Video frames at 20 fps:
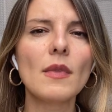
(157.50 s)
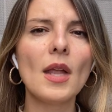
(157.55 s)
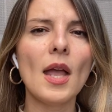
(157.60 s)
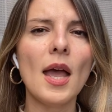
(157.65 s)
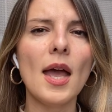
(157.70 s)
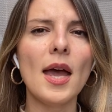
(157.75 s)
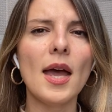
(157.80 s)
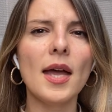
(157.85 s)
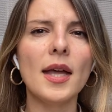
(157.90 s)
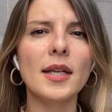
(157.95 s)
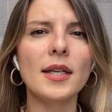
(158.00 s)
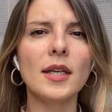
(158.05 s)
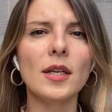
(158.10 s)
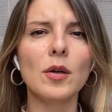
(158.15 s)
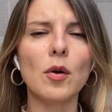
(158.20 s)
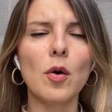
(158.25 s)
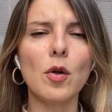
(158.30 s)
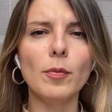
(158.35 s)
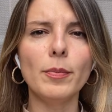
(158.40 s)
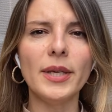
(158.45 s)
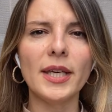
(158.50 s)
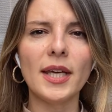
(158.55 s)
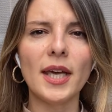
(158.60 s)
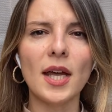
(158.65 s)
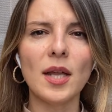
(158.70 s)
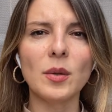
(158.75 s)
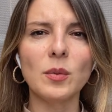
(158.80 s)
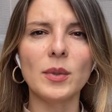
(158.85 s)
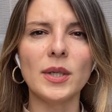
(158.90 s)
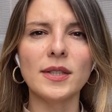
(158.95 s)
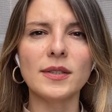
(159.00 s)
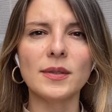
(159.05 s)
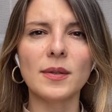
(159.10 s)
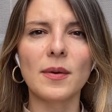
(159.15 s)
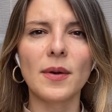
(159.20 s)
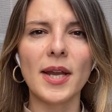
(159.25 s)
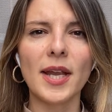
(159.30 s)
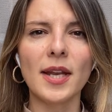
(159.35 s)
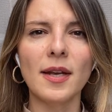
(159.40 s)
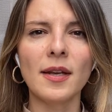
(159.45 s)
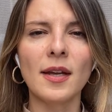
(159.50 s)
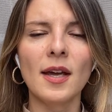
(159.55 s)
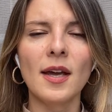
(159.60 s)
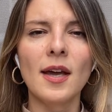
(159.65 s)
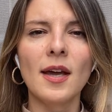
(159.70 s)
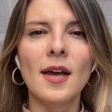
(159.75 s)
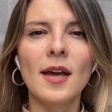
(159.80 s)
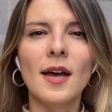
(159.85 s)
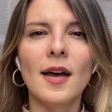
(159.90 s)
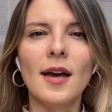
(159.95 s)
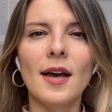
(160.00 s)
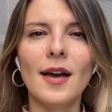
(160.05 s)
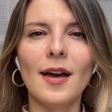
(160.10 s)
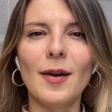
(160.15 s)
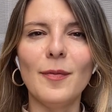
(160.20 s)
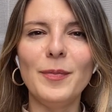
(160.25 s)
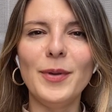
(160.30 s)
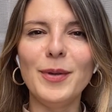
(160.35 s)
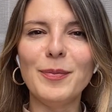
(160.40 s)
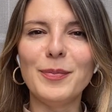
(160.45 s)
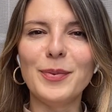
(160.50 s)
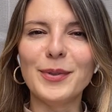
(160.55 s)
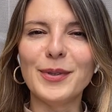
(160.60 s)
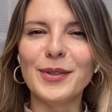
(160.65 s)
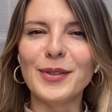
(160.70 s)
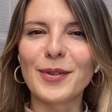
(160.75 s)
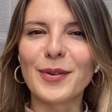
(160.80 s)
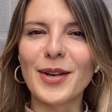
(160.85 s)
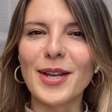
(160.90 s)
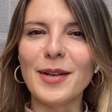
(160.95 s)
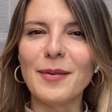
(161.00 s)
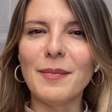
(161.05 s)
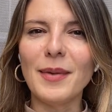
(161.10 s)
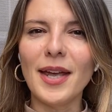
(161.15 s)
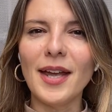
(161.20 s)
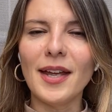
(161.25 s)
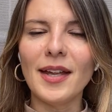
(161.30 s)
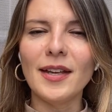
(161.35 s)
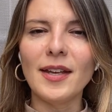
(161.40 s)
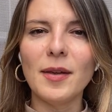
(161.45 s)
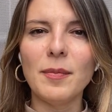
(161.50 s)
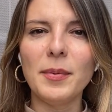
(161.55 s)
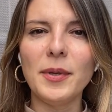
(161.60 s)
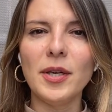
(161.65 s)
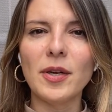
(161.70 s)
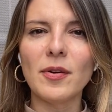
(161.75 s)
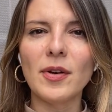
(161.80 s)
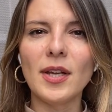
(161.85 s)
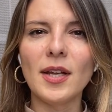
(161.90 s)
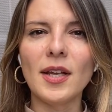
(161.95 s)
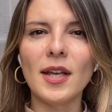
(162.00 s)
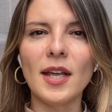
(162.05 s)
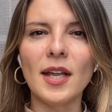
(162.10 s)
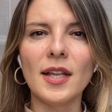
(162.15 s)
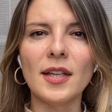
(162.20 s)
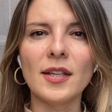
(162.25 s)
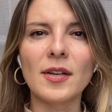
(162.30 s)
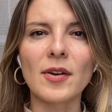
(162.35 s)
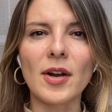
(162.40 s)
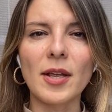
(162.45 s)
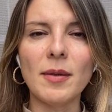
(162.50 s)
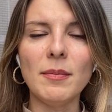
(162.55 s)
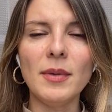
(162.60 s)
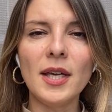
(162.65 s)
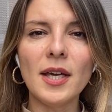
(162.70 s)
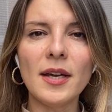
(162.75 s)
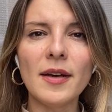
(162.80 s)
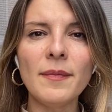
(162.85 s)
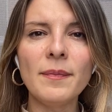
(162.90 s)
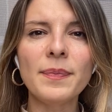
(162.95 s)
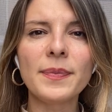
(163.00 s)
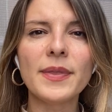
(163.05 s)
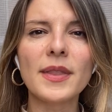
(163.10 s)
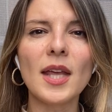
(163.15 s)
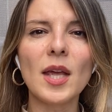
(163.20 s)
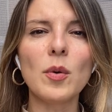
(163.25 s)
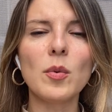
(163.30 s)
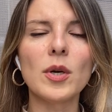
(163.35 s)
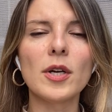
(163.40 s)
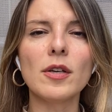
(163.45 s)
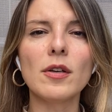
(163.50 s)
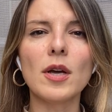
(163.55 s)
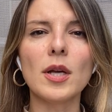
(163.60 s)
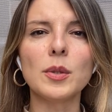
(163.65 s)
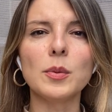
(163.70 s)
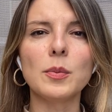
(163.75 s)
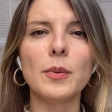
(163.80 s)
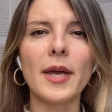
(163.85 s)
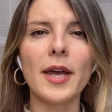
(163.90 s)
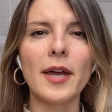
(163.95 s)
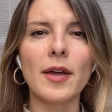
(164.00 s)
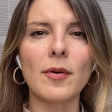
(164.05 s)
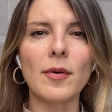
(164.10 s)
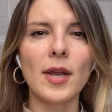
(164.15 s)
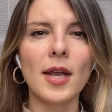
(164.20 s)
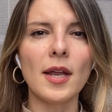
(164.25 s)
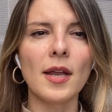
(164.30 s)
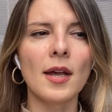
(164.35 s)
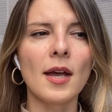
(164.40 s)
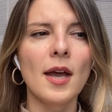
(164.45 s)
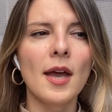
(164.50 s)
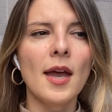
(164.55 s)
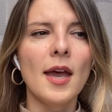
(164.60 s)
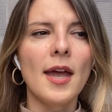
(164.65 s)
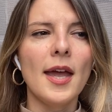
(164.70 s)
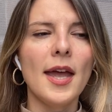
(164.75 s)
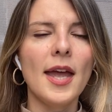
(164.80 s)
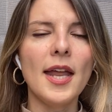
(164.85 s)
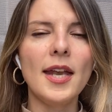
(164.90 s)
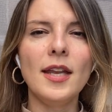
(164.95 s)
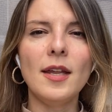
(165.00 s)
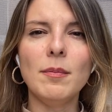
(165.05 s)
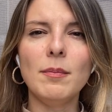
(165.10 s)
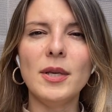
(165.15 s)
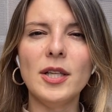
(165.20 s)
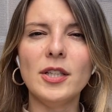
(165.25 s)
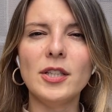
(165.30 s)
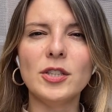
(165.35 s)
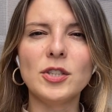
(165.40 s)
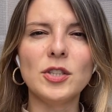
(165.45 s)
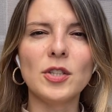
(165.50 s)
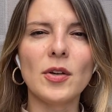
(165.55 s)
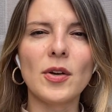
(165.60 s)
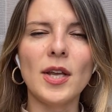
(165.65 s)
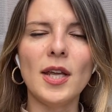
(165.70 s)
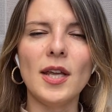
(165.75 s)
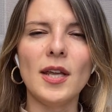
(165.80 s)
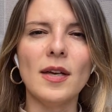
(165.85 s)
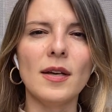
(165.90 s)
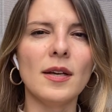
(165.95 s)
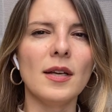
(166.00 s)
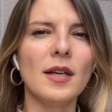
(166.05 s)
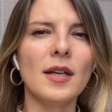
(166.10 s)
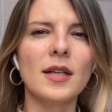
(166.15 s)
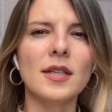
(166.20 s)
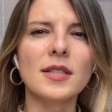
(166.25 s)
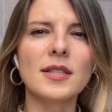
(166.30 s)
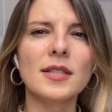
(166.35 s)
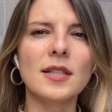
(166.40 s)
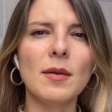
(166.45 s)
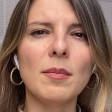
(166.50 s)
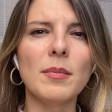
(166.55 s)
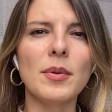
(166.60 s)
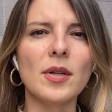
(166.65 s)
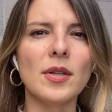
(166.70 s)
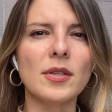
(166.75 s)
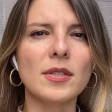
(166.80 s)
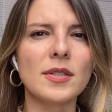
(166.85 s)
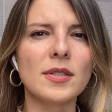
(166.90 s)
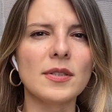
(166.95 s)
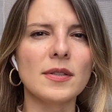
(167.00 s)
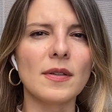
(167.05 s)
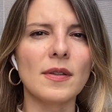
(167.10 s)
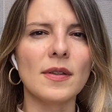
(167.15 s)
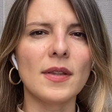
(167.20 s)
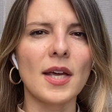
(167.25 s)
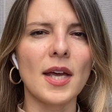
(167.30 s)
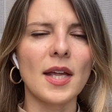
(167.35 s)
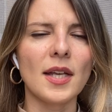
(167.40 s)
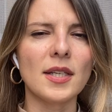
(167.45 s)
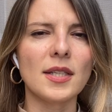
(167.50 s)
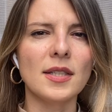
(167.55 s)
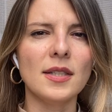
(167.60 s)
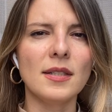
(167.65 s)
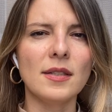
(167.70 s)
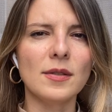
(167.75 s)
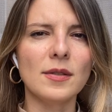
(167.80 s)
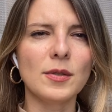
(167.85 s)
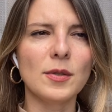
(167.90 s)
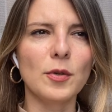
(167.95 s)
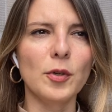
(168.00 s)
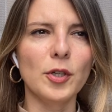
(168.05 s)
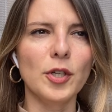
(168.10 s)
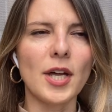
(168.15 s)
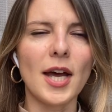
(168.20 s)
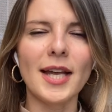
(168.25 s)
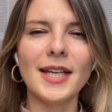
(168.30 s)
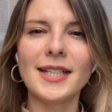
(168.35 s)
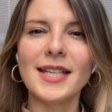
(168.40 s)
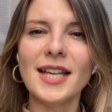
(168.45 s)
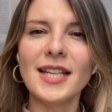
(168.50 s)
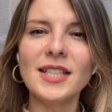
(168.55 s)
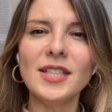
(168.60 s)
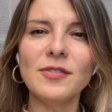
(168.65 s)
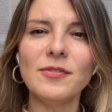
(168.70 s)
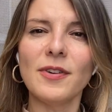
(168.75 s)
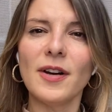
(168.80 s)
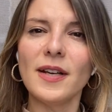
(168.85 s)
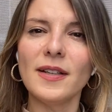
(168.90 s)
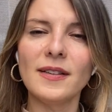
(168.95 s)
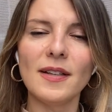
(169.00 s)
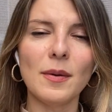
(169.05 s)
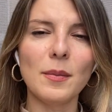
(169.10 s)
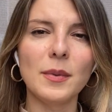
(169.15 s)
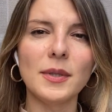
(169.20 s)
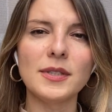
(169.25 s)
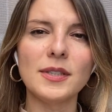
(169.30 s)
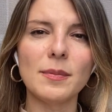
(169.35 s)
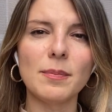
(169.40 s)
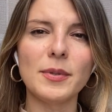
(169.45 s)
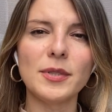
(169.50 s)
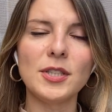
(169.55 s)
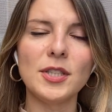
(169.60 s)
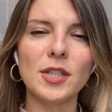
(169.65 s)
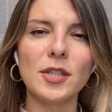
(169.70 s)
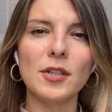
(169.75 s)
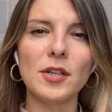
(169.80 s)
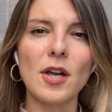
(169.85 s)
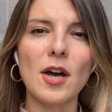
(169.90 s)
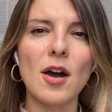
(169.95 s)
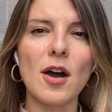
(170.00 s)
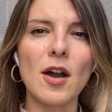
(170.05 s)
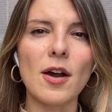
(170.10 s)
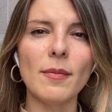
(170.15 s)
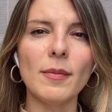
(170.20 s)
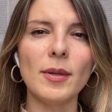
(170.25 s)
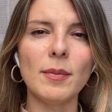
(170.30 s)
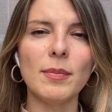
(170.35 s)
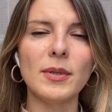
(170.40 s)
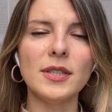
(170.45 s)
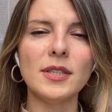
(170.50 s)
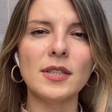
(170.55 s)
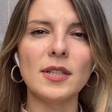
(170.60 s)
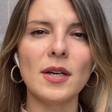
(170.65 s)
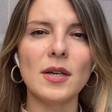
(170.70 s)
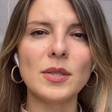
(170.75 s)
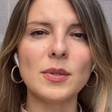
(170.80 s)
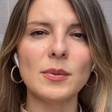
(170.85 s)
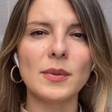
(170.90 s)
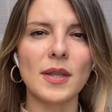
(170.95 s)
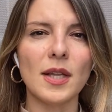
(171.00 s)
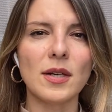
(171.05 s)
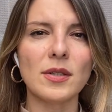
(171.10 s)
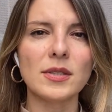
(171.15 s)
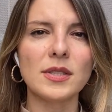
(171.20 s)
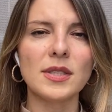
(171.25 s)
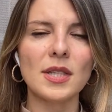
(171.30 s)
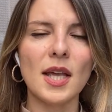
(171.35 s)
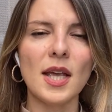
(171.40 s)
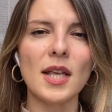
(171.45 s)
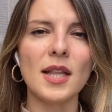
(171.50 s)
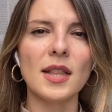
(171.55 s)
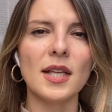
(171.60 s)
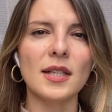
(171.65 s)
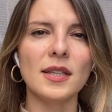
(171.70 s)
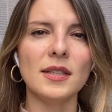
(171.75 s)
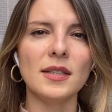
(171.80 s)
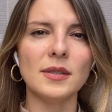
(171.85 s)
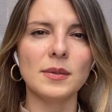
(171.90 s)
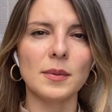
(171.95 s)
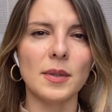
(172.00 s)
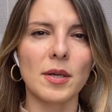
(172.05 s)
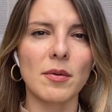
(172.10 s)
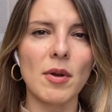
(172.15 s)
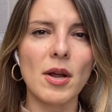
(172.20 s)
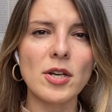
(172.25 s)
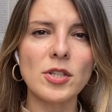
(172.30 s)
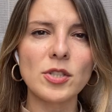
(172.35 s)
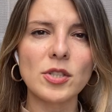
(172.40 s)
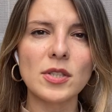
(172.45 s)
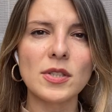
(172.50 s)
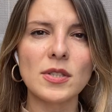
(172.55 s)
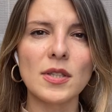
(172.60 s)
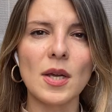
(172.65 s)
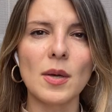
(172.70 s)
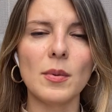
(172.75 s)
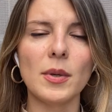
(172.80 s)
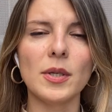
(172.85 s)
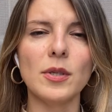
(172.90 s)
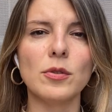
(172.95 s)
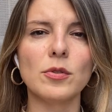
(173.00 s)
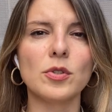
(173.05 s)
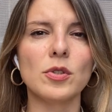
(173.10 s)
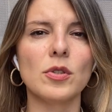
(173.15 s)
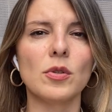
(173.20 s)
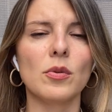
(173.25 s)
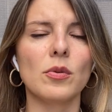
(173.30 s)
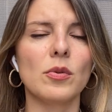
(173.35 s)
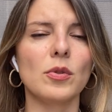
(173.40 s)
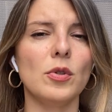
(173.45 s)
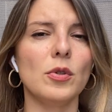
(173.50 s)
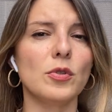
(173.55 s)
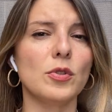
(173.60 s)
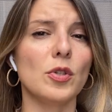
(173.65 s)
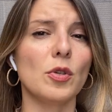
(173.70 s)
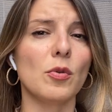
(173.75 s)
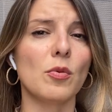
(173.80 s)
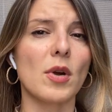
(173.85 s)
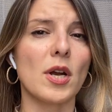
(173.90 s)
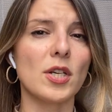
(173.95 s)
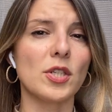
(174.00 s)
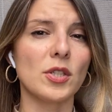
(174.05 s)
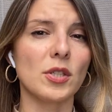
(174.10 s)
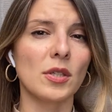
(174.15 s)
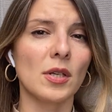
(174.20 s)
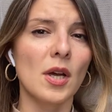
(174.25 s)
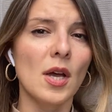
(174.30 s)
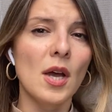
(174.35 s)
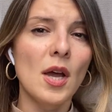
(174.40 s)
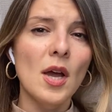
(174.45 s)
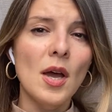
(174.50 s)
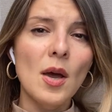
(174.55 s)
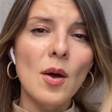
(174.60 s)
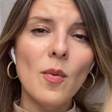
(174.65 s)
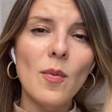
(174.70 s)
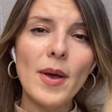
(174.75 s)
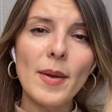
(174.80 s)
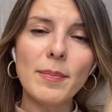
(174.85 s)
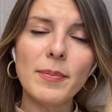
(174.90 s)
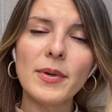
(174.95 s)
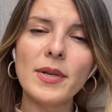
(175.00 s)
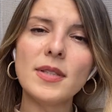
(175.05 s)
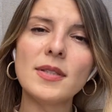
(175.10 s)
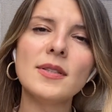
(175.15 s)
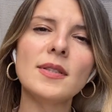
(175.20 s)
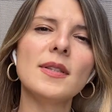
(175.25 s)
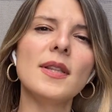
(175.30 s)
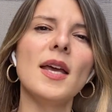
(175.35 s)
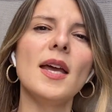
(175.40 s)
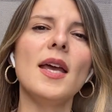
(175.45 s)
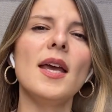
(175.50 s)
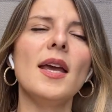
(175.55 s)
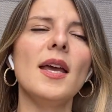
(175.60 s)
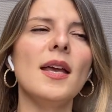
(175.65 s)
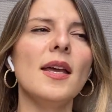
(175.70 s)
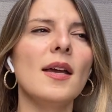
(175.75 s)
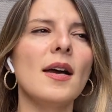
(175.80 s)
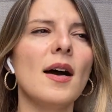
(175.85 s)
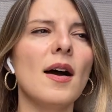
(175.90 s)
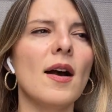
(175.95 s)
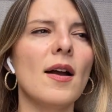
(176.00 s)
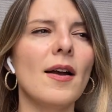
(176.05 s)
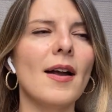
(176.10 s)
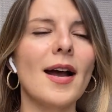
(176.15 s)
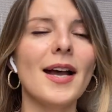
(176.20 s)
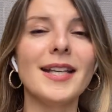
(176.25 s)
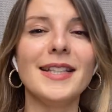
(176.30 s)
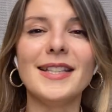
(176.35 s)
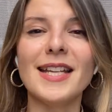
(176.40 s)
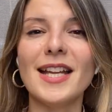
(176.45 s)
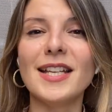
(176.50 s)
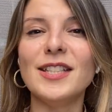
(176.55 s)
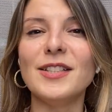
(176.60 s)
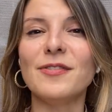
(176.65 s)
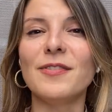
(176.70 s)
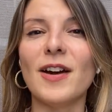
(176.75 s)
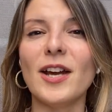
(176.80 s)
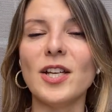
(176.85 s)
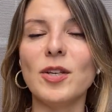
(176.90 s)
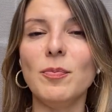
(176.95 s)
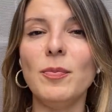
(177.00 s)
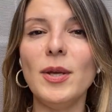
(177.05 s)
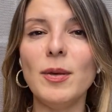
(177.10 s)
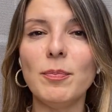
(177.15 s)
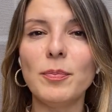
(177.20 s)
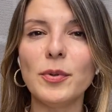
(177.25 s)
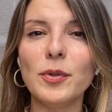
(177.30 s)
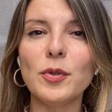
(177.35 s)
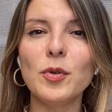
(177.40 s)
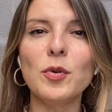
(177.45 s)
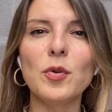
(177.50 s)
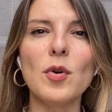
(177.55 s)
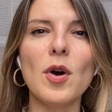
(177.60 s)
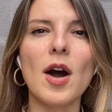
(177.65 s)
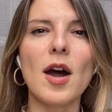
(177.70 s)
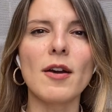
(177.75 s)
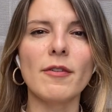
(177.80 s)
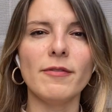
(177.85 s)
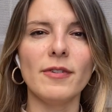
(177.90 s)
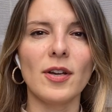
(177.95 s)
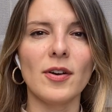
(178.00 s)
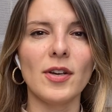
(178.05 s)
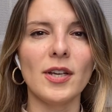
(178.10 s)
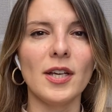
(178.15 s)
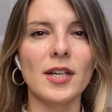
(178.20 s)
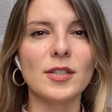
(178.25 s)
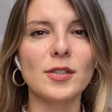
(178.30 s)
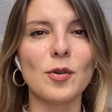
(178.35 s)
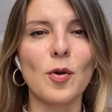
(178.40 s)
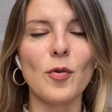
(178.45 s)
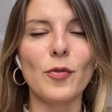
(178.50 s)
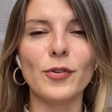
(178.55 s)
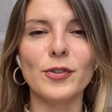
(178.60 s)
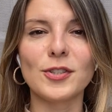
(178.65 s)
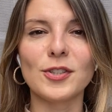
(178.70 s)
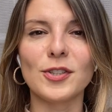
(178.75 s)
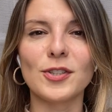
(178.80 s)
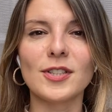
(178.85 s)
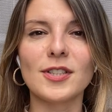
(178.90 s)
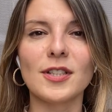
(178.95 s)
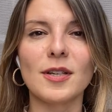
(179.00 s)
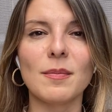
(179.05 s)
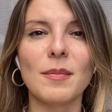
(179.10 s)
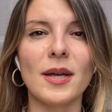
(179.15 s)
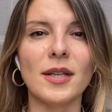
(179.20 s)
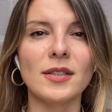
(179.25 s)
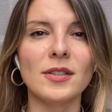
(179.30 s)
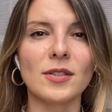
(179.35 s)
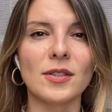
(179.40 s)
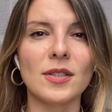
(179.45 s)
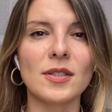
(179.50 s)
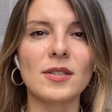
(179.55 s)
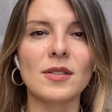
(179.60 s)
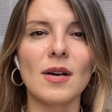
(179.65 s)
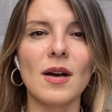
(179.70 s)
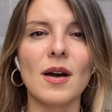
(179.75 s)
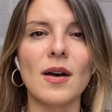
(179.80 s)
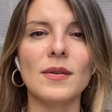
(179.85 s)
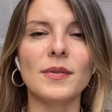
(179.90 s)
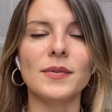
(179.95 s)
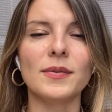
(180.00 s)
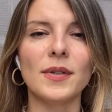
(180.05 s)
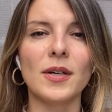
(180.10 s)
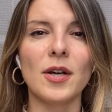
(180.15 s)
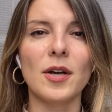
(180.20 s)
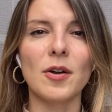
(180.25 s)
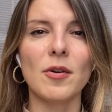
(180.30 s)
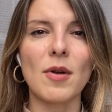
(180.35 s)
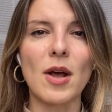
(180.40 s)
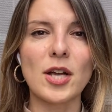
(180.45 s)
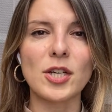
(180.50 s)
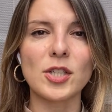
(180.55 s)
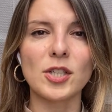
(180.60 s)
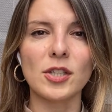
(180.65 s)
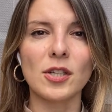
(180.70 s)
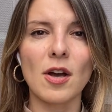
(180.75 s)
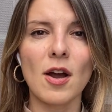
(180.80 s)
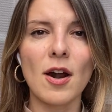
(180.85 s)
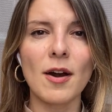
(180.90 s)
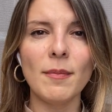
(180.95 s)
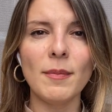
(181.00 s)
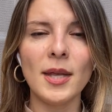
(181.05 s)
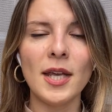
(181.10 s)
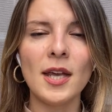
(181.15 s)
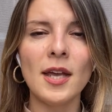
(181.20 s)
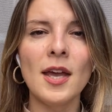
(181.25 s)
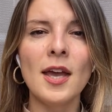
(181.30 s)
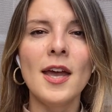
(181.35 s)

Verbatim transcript: And it all began with green uh, people, green men appearing in Crimea. They were not wearing any military uh, symbols that could identify them with a particular army, but it goes without saying that these were Russians, they were used using Russian weapons, they are identified people who are various officers, commanders of uh, Russian army,